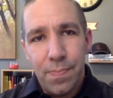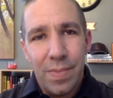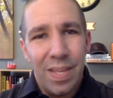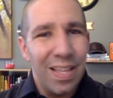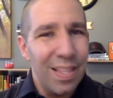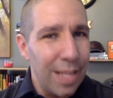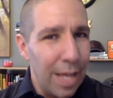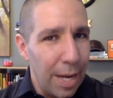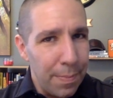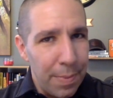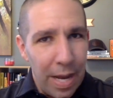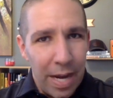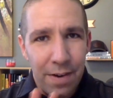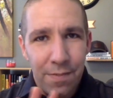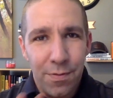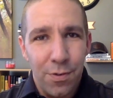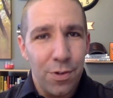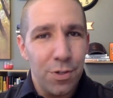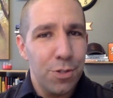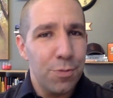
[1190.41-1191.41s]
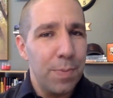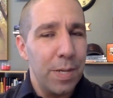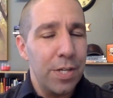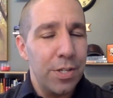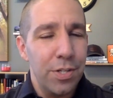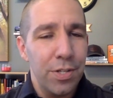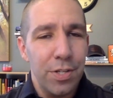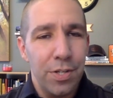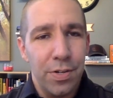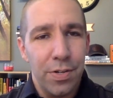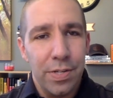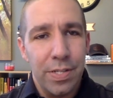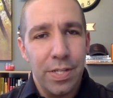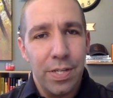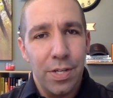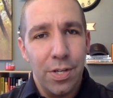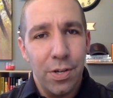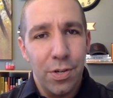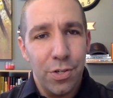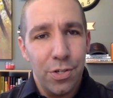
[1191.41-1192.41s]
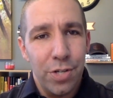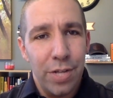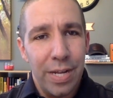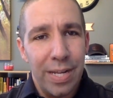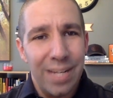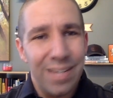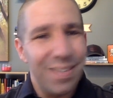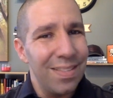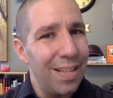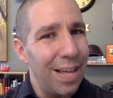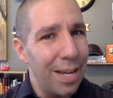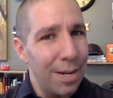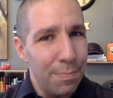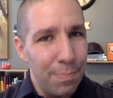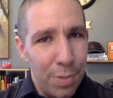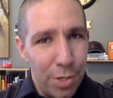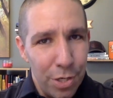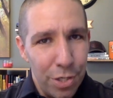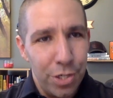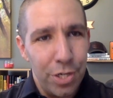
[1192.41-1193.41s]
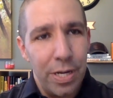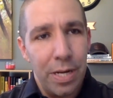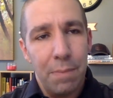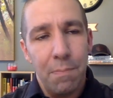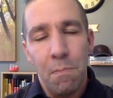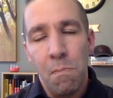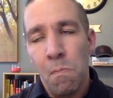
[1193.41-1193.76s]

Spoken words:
a lot of back and forth, especially during negotiating. There's a lot of pushing.